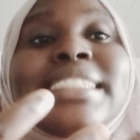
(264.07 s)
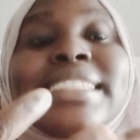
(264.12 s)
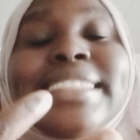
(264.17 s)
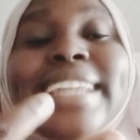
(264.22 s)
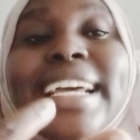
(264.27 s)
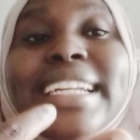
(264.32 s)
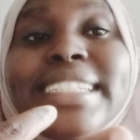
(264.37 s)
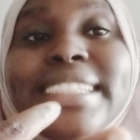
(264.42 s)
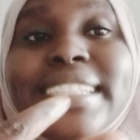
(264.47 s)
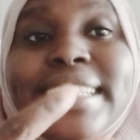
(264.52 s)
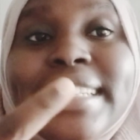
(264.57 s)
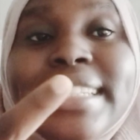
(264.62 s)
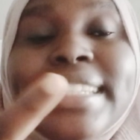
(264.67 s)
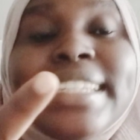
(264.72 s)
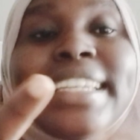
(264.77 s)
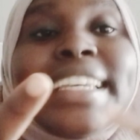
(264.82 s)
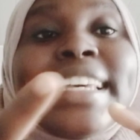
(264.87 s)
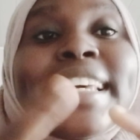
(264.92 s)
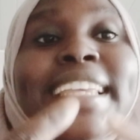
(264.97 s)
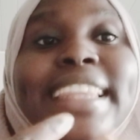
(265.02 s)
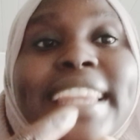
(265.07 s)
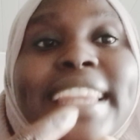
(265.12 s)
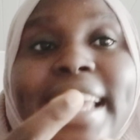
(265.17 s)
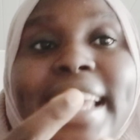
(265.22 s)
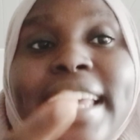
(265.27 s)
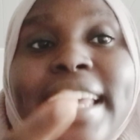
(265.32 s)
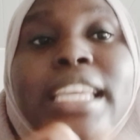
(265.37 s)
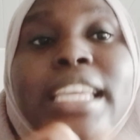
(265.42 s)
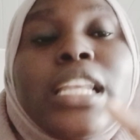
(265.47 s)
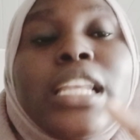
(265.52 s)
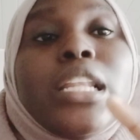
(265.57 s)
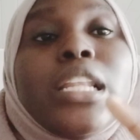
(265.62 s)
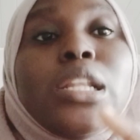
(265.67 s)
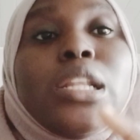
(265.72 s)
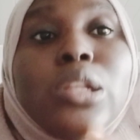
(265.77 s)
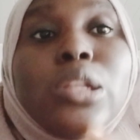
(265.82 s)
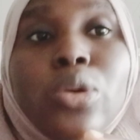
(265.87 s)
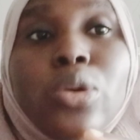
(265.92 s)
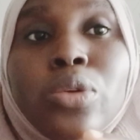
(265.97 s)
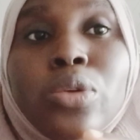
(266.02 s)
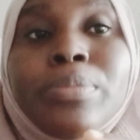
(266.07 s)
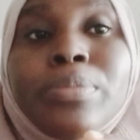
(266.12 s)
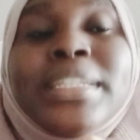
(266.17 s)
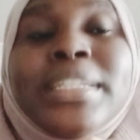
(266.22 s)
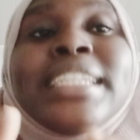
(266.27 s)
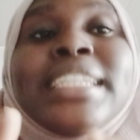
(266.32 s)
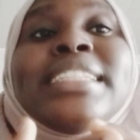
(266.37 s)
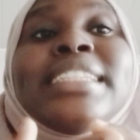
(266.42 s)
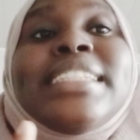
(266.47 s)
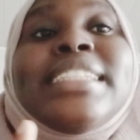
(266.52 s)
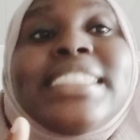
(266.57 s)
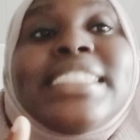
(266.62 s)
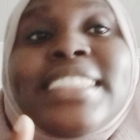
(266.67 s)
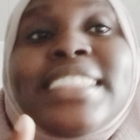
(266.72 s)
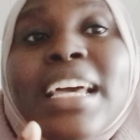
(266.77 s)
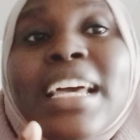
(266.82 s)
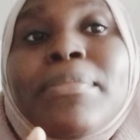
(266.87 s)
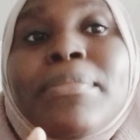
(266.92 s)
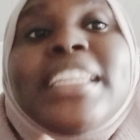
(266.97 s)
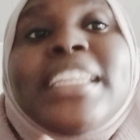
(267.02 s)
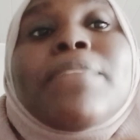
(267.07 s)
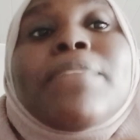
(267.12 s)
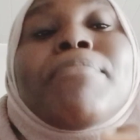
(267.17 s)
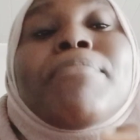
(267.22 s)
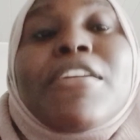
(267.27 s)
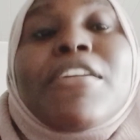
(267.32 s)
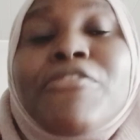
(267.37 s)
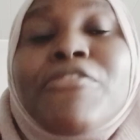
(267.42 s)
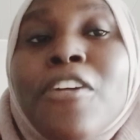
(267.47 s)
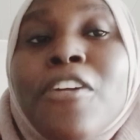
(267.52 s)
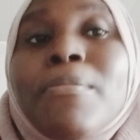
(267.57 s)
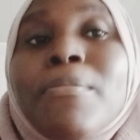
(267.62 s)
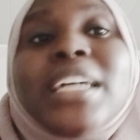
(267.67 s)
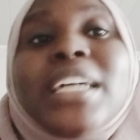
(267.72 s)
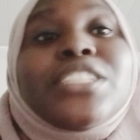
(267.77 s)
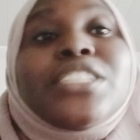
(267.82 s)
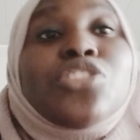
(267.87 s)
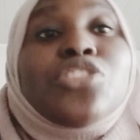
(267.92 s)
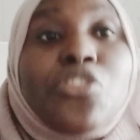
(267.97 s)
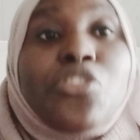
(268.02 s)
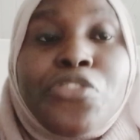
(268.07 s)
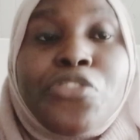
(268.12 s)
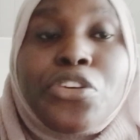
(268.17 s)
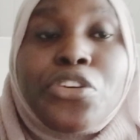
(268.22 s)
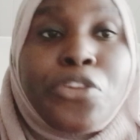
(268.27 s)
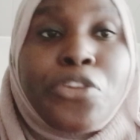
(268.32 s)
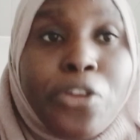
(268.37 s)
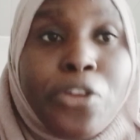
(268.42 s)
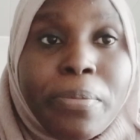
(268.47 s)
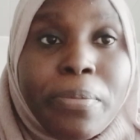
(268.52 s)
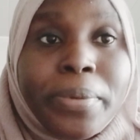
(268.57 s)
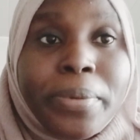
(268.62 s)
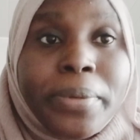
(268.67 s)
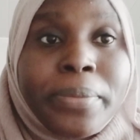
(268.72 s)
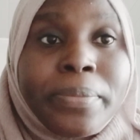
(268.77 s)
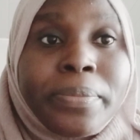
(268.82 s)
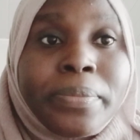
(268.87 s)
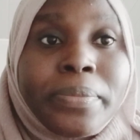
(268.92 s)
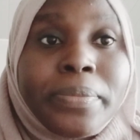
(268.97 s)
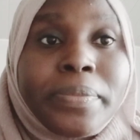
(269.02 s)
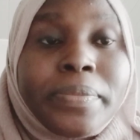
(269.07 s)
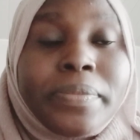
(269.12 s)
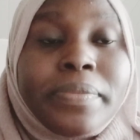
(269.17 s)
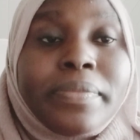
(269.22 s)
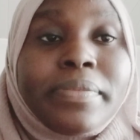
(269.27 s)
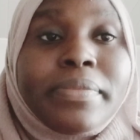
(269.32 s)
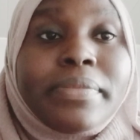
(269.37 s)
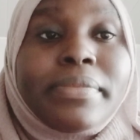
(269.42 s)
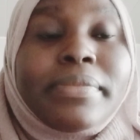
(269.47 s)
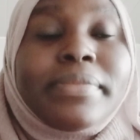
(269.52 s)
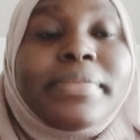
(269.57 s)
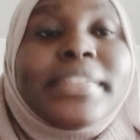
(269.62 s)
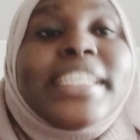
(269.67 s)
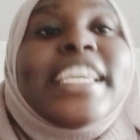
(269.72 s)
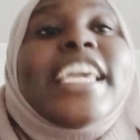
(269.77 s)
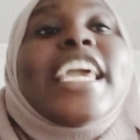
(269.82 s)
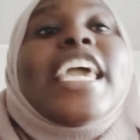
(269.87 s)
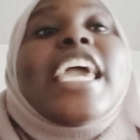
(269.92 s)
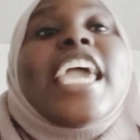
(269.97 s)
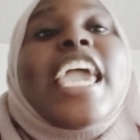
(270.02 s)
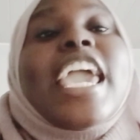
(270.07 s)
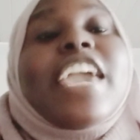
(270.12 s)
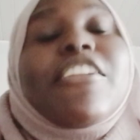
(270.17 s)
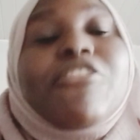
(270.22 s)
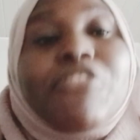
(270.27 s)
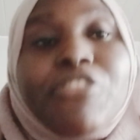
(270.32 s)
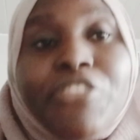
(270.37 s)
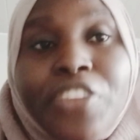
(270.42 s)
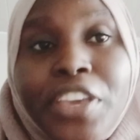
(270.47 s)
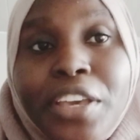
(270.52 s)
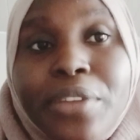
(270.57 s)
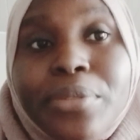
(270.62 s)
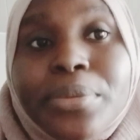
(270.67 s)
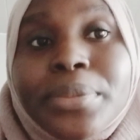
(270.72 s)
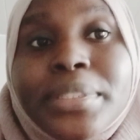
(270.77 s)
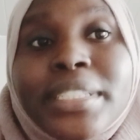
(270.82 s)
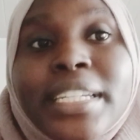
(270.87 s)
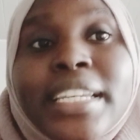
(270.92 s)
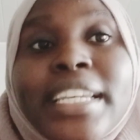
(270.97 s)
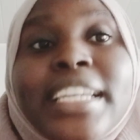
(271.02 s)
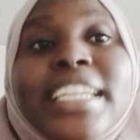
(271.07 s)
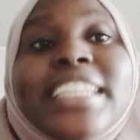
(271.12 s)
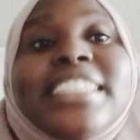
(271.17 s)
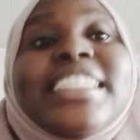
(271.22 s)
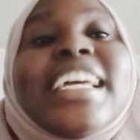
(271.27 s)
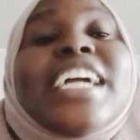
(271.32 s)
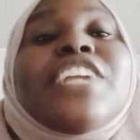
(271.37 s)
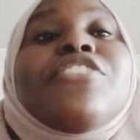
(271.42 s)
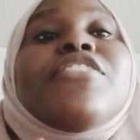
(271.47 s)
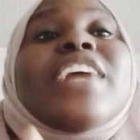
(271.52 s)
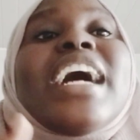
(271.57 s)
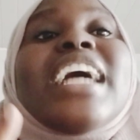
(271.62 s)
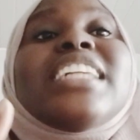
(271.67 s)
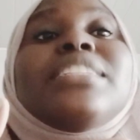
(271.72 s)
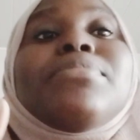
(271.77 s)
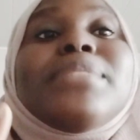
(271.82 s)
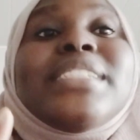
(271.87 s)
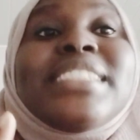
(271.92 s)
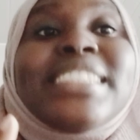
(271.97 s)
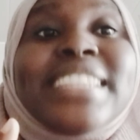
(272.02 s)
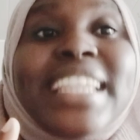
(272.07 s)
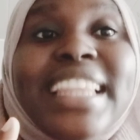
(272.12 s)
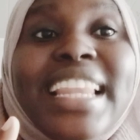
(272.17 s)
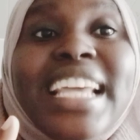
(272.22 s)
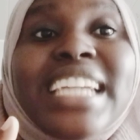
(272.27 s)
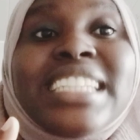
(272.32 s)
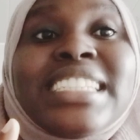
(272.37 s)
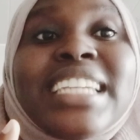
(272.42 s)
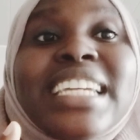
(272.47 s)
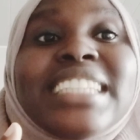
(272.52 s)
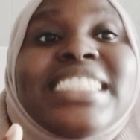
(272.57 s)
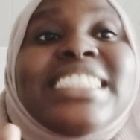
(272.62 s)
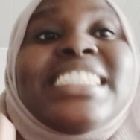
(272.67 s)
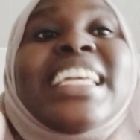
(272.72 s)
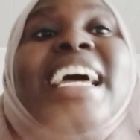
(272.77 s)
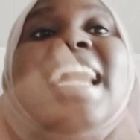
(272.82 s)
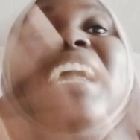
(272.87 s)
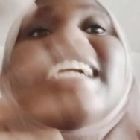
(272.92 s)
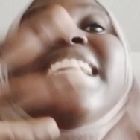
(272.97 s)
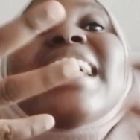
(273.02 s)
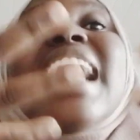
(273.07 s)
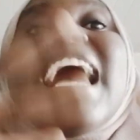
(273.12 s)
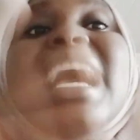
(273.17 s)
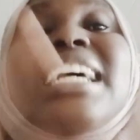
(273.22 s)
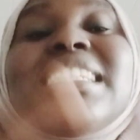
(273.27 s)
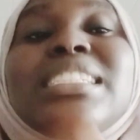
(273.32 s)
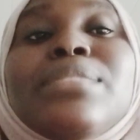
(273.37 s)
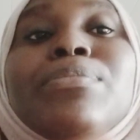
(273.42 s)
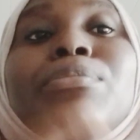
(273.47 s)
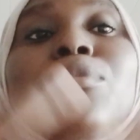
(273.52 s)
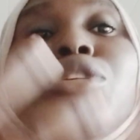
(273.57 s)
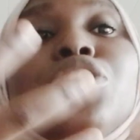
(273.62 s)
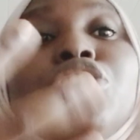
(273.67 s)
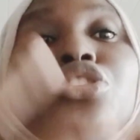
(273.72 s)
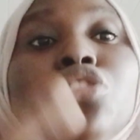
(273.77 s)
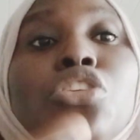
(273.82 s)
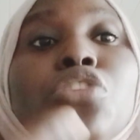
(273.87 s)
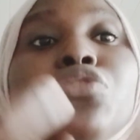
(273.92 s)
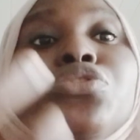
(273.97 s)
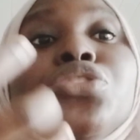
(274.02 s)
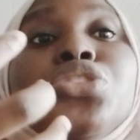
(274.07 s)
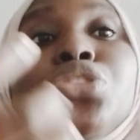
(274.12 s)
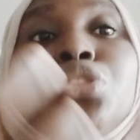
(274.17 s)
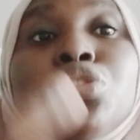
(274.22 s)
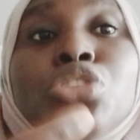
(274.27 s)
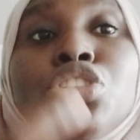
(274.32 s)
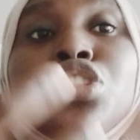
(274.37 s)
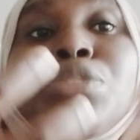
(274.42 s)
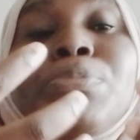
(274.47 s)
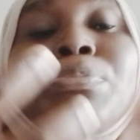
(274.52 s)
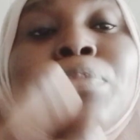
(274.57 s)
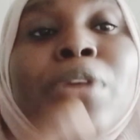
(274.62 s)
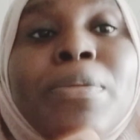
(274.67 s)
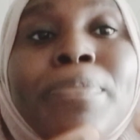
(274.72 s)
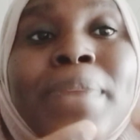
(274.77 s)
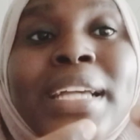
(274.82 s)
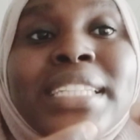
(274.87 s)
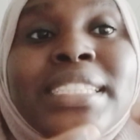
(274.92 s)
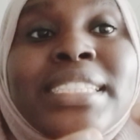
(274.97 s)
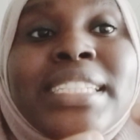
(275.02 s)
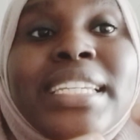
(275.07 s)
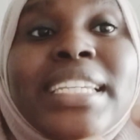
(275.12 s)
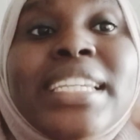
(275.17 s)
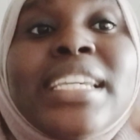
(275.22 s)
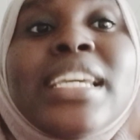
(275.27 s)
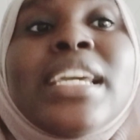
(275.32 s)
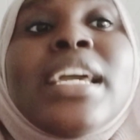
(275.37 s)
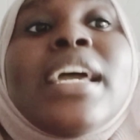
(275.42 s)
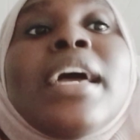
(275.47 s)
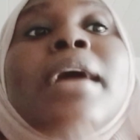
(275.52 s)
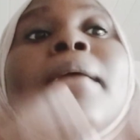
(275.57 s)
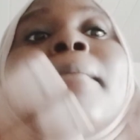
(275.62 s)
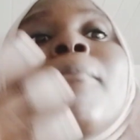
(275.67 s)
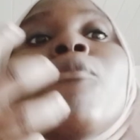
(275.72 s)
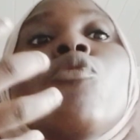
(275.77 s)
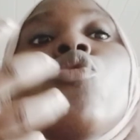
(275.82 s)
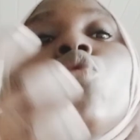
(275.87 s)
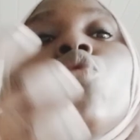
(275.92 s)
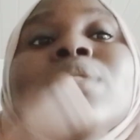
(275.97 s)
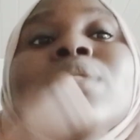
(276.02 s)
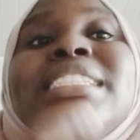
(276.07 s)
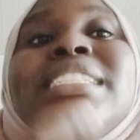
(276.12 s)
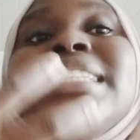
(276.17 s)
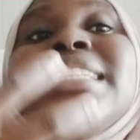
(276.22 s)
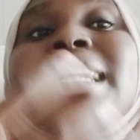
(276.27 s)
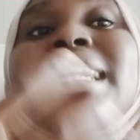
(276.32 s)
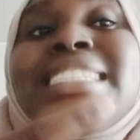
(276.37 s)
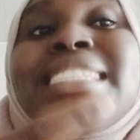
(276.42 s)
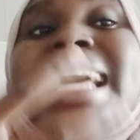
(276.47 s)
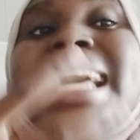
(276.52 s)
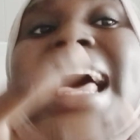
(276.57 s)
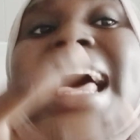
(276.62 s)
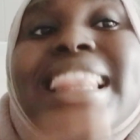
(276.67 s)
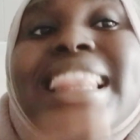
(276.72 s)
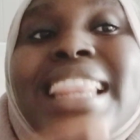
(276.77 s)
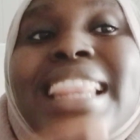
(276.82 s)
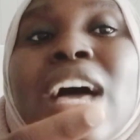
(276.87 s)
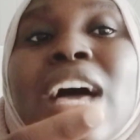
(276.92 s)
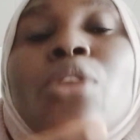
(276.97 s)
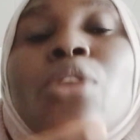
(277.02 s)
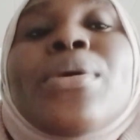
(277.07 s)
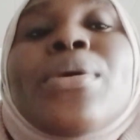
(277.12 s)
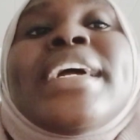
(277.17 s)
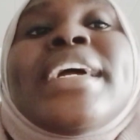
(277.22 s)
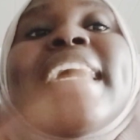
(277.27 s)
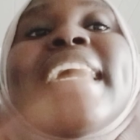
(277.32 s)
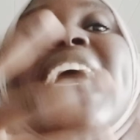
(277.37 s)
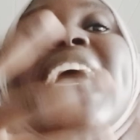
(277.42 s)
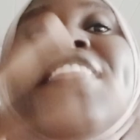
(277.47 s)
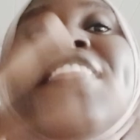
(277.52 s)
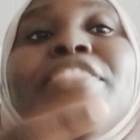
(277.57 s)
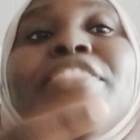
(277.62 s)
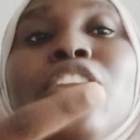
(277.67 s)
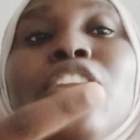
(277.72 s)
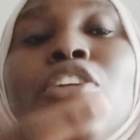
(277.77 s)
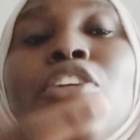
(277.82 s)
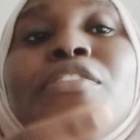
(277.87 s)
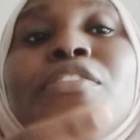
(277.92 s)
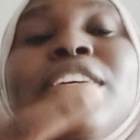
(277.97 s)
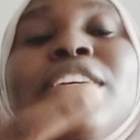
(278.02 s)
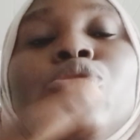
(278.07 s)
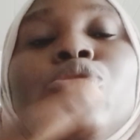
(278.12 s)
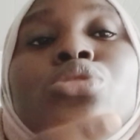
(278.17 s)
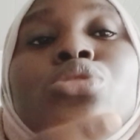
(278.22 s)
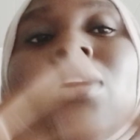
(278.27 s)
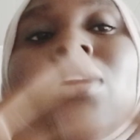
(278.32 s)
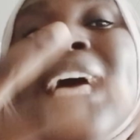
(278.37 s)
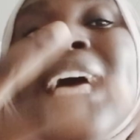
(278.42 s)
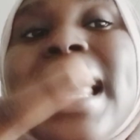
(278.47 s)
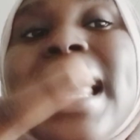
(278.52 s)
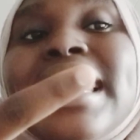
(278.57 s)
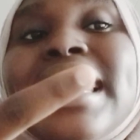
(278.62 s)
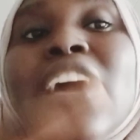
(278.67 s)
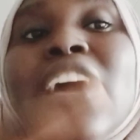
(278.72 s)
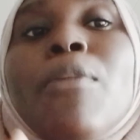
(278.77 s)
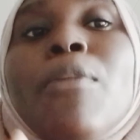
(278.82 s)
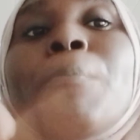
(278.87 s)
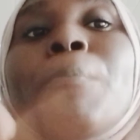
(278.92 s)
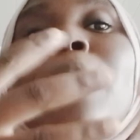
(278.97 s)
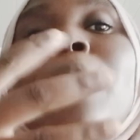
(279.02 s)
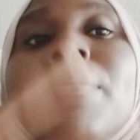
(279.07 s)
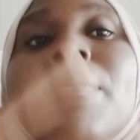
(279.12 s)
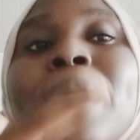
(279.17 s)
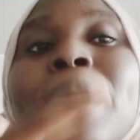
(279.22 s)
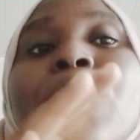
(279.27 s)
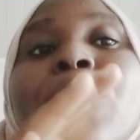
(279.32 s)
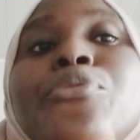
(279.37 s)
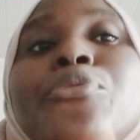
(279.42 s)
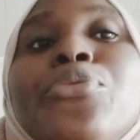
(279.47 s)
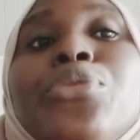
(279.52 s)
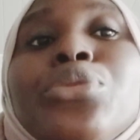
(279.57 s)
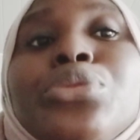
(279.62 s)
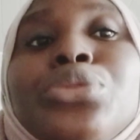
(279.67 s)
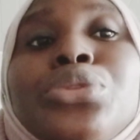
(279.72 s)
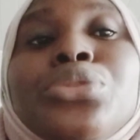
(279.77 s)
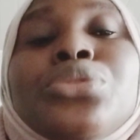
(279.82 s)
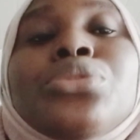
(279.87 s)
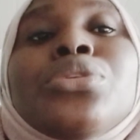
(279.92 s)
sandy, clay, loam, determine the performance of your crop. A field that you had been selected that it has much of stony property would not allow it will not allow proper root